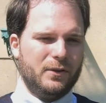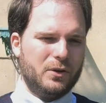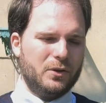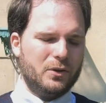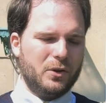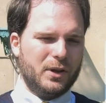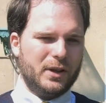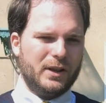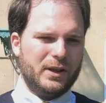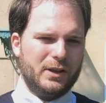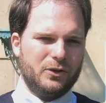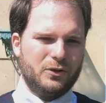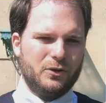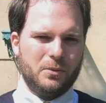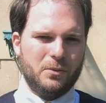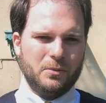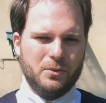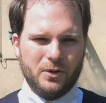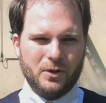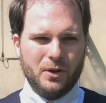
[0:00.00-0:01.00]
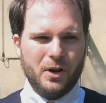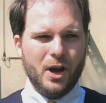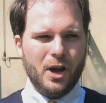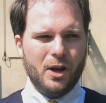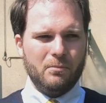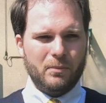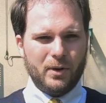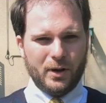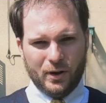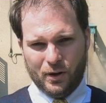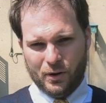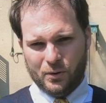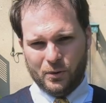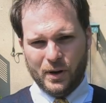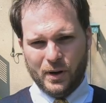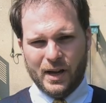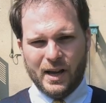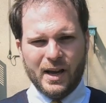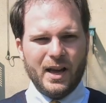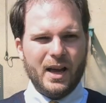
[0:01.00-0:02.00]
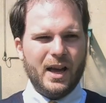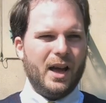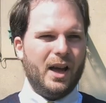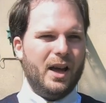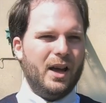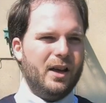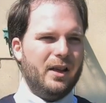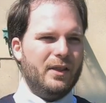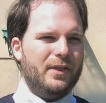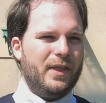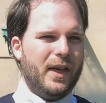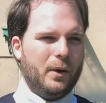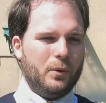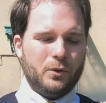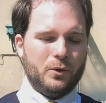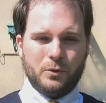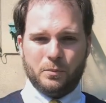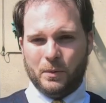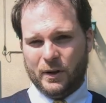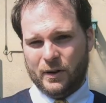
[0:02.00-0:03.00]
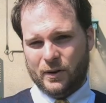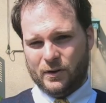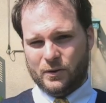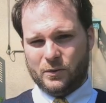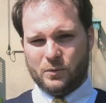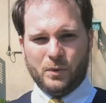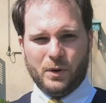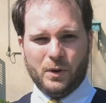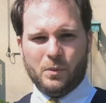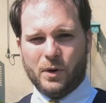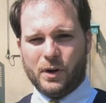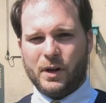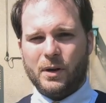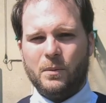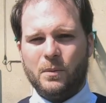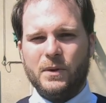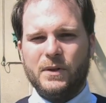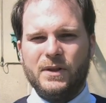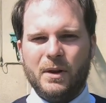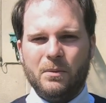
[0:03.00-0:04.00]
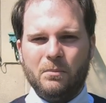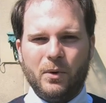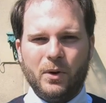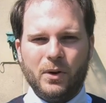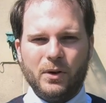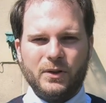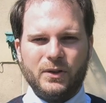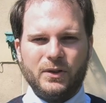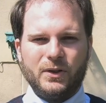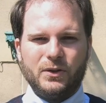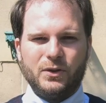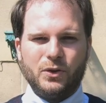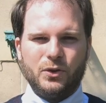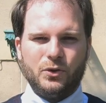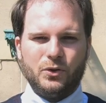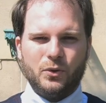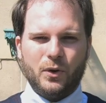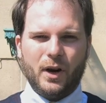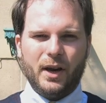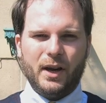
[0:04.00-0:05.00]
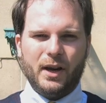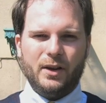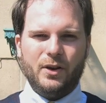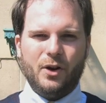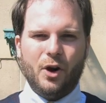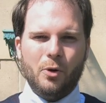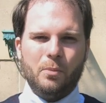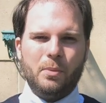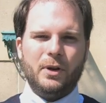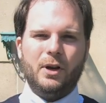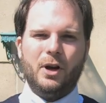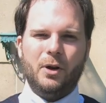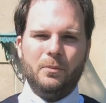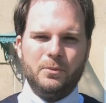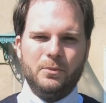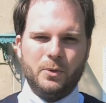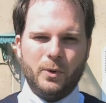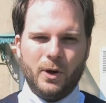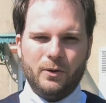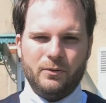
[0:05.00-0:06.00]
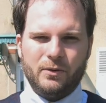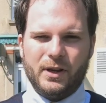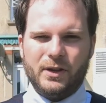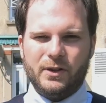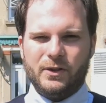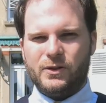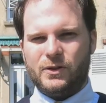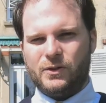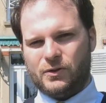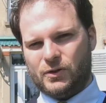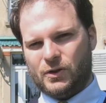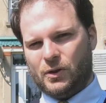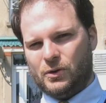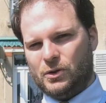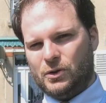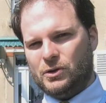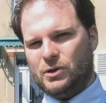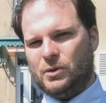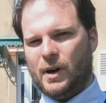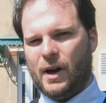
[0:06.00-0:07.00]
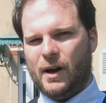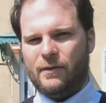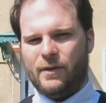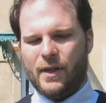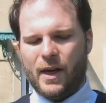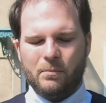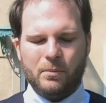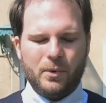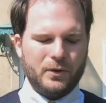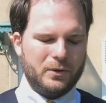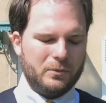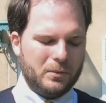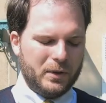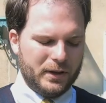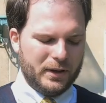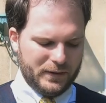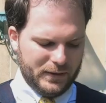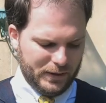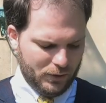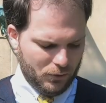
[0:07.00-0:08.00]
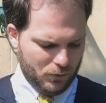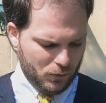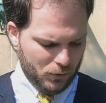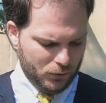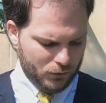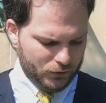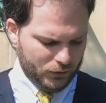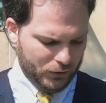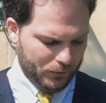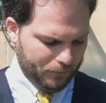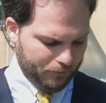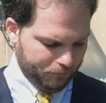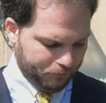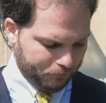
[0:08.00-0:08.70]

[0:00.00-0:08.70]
You can look in the description below. That was because we are working with Scent Box to try and open it up to our readers, so you do have that possibility also.